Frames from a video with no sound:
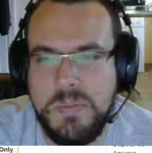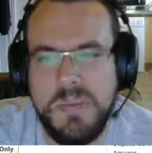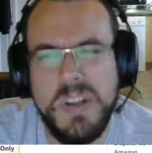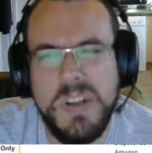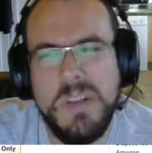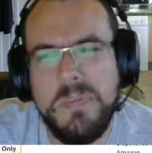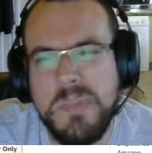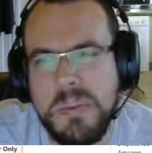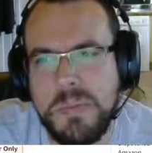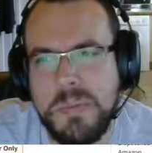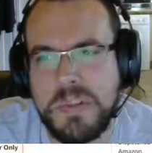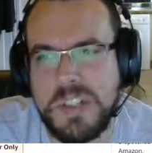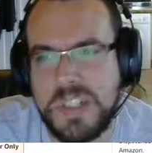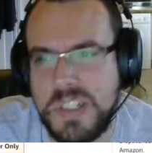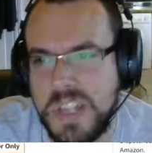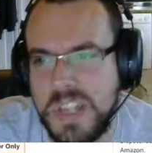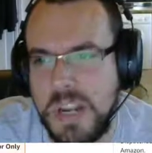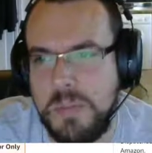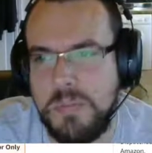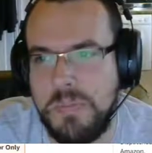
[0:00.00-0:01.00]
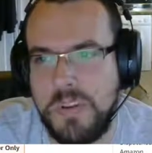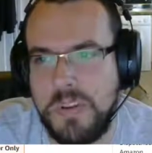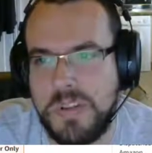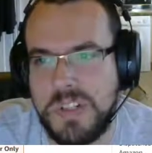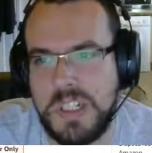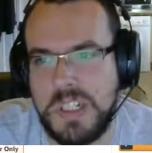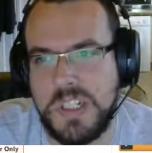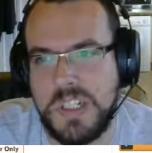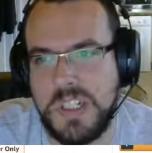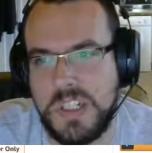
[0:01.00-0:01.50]
pretty much the same
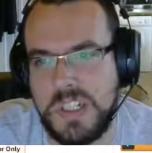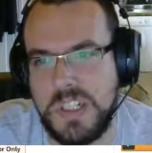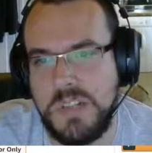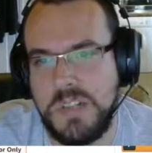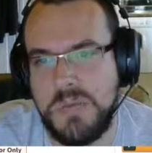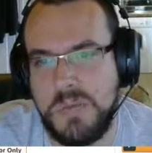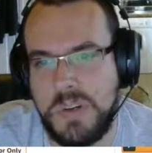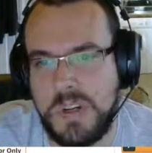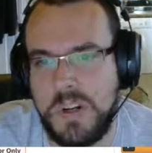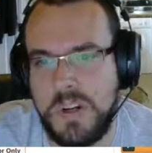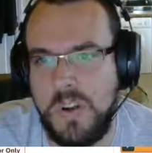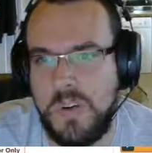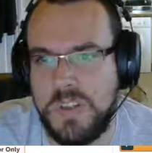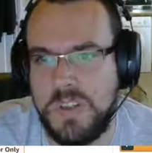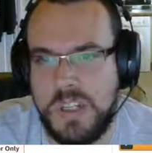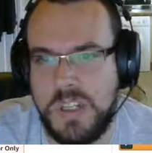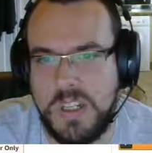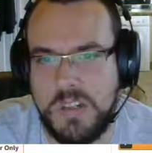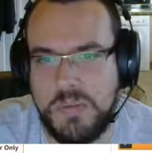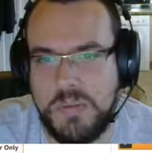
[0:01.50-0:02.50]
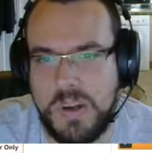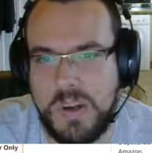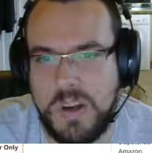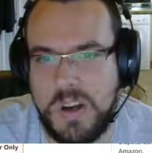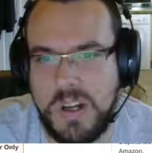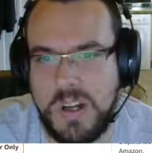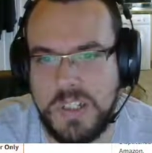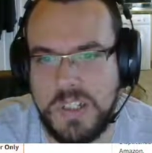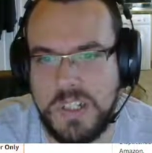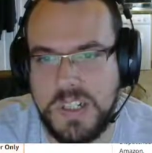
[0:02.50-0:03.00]
processor, just this one clock's a little bit
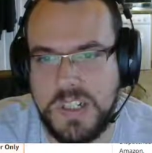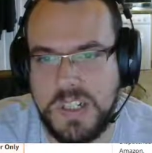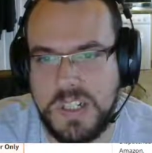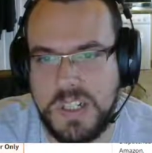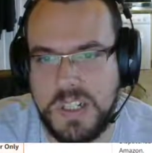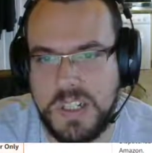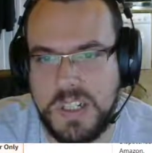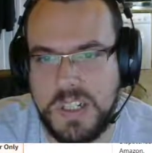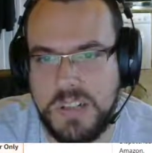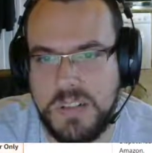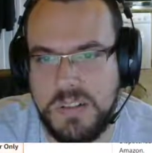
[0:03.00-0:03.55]
high, as you can see here.